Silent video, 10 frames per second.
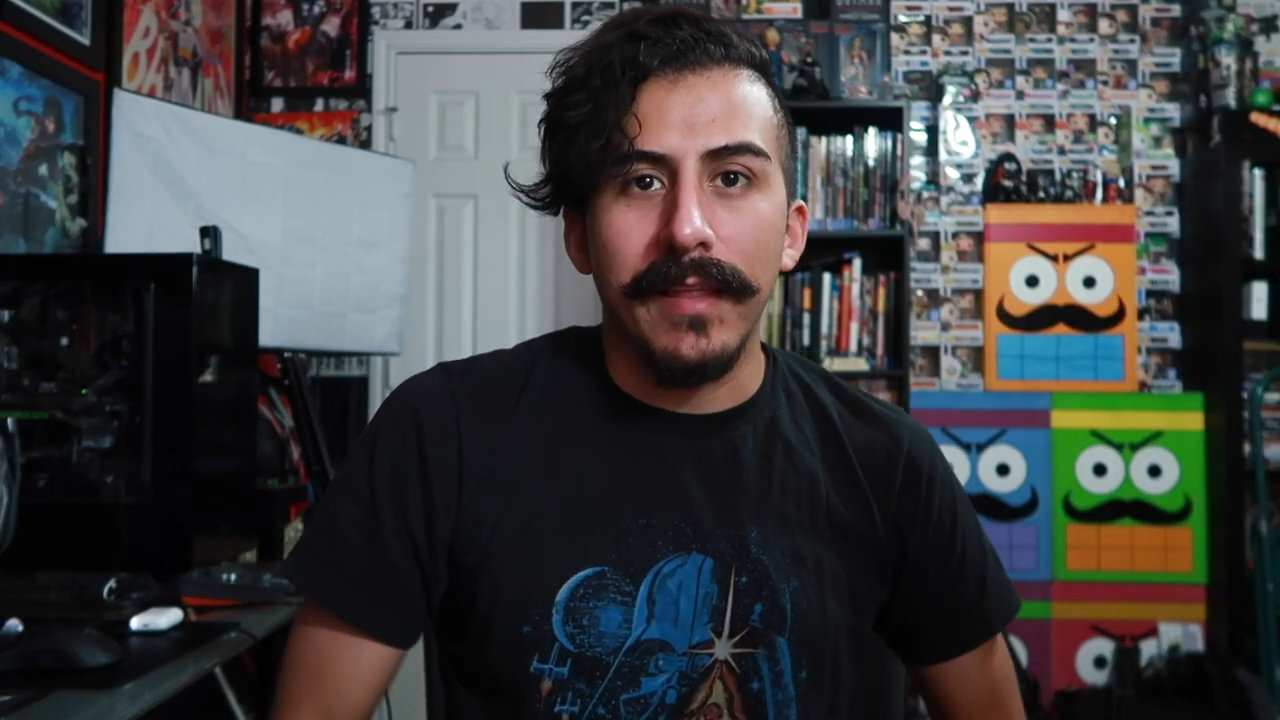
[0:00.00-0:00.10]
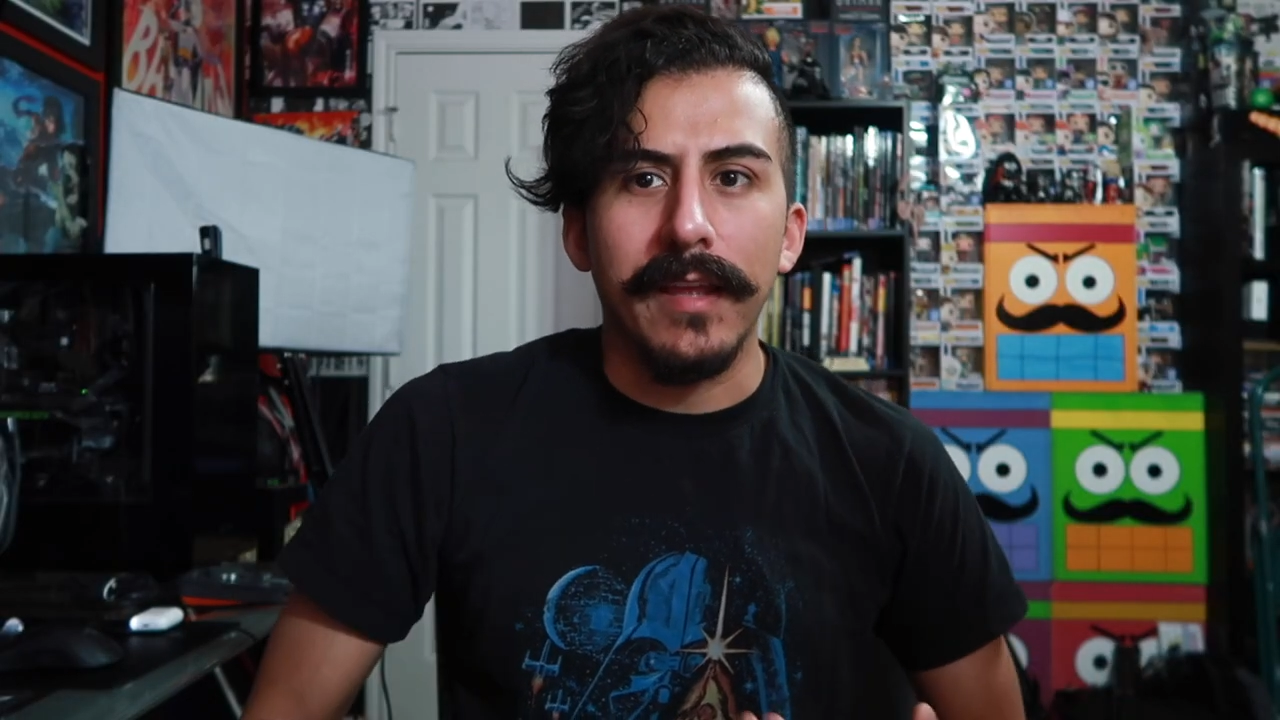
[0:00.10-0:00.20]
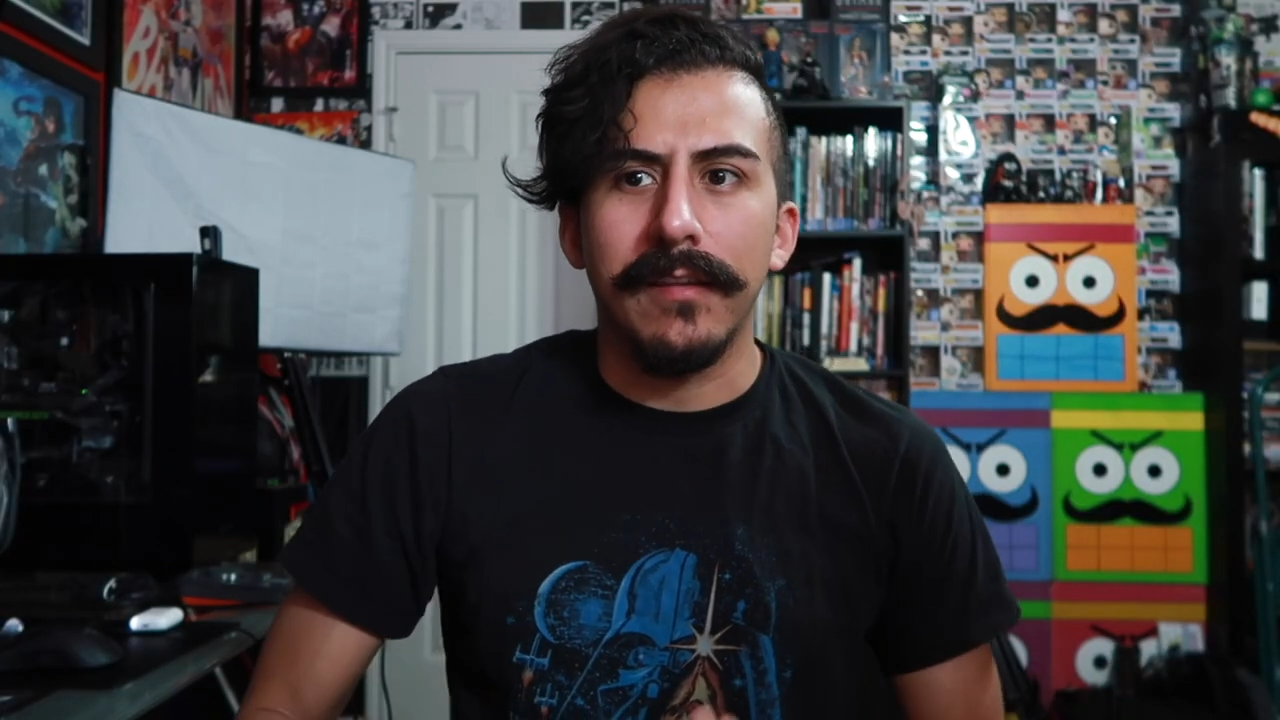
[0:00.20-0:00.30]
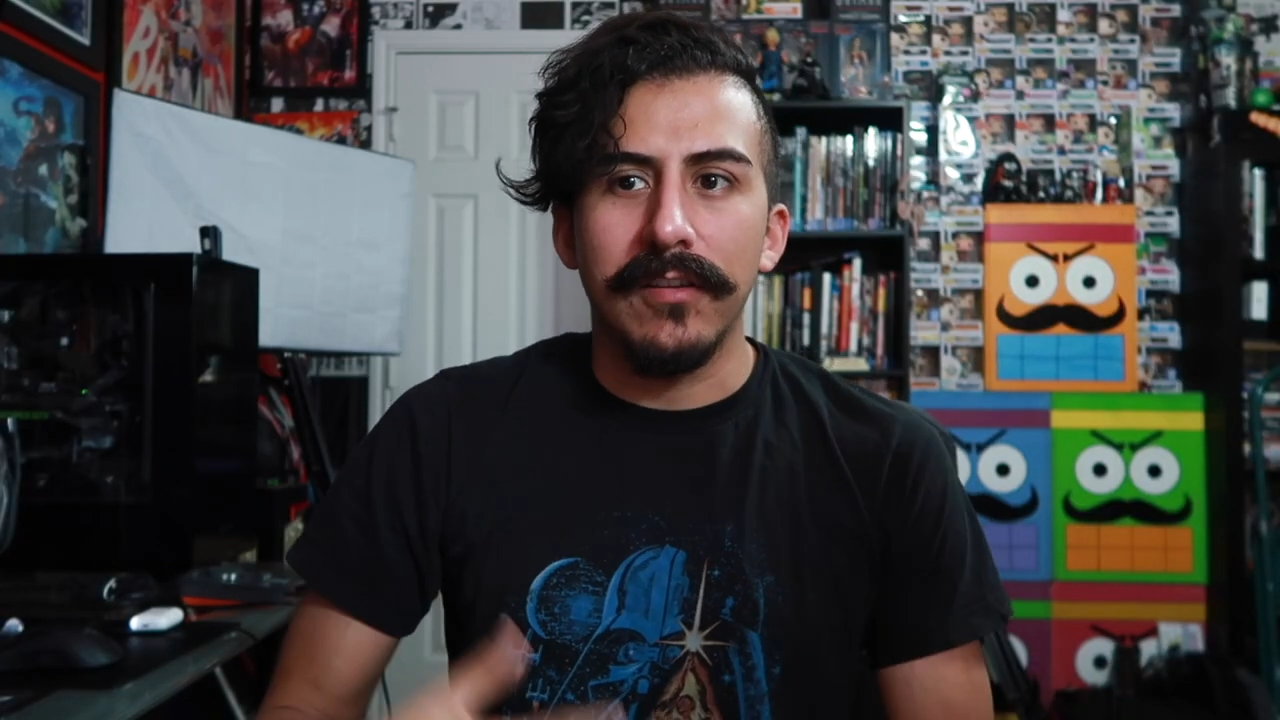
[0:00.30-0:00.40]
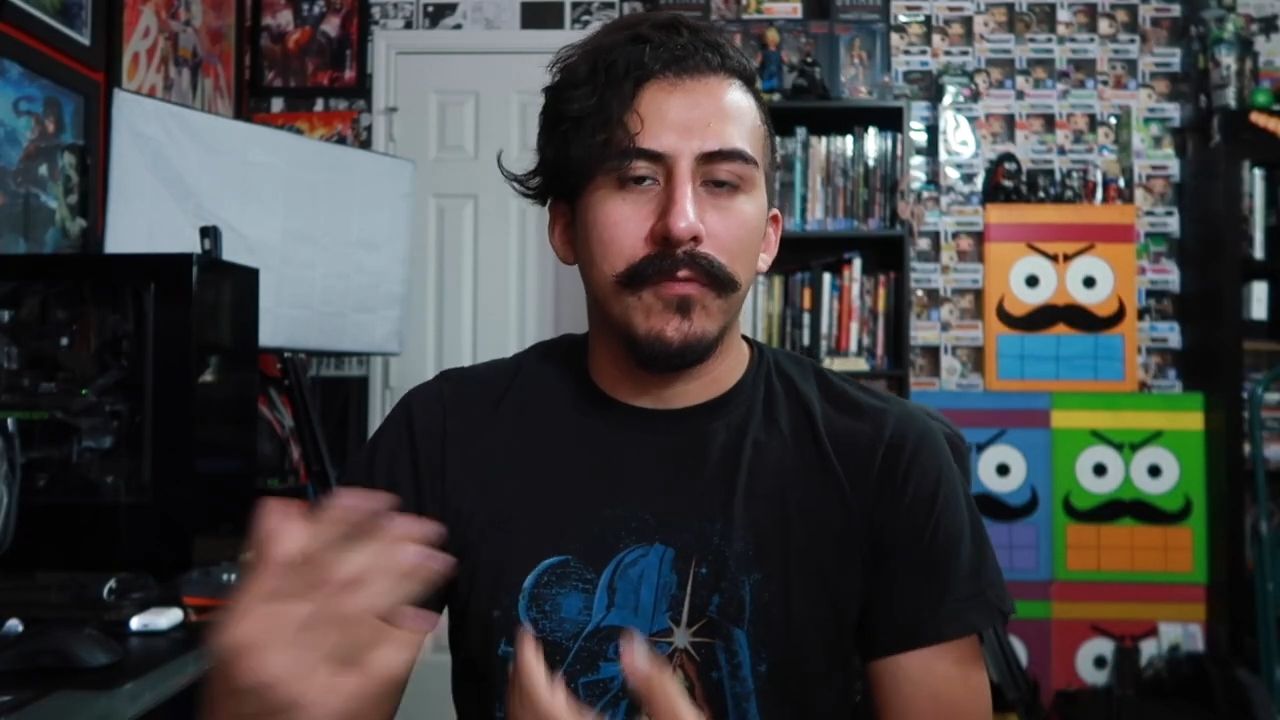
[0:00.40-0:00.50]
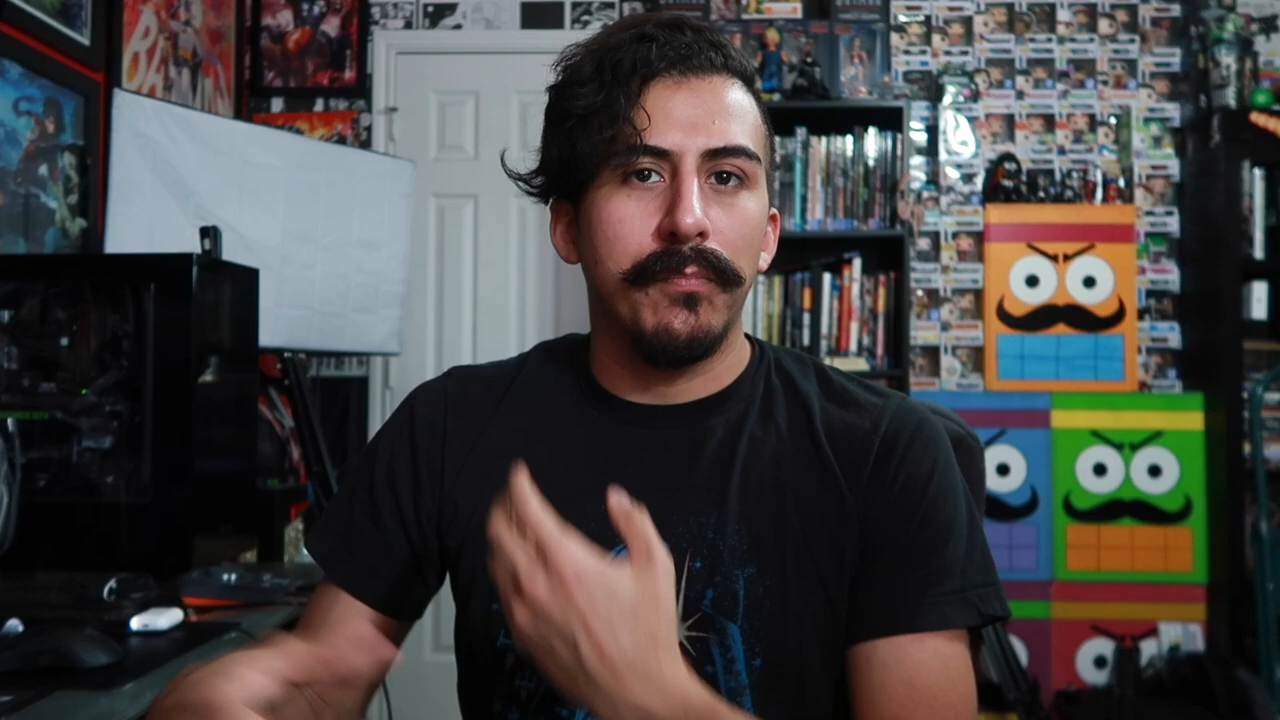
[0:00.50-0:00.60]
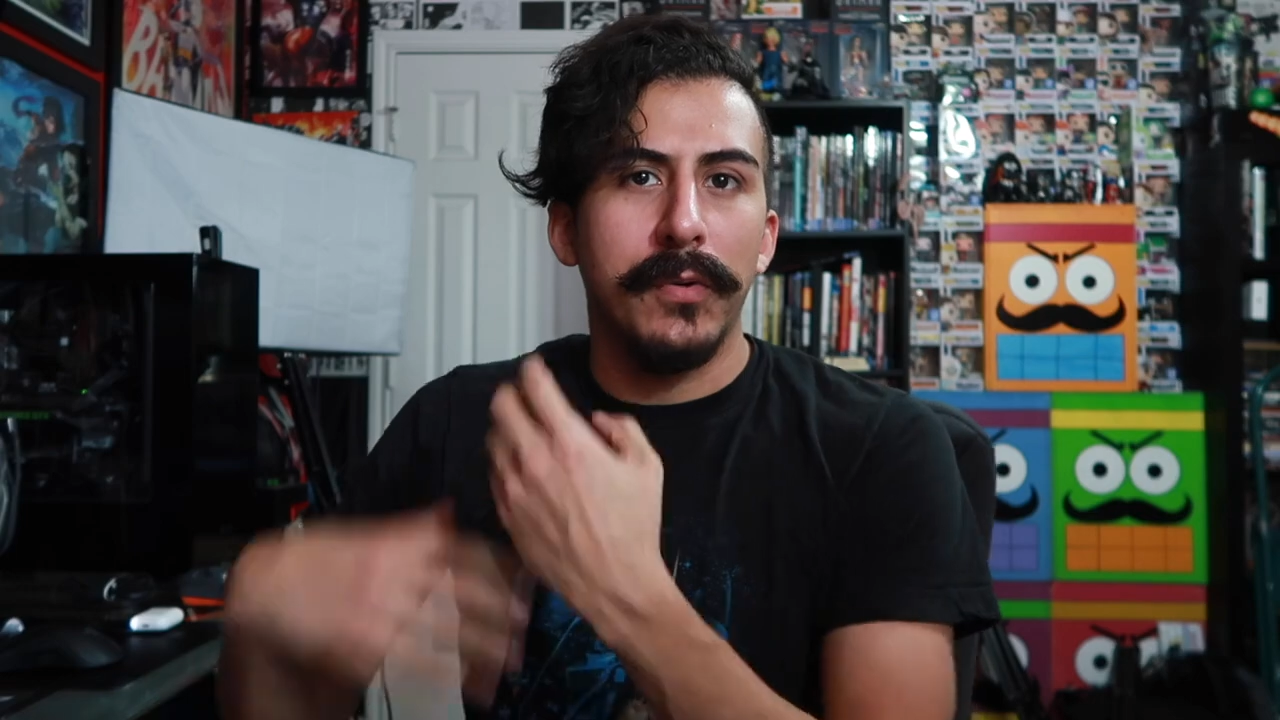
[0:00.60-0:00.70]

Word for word: like just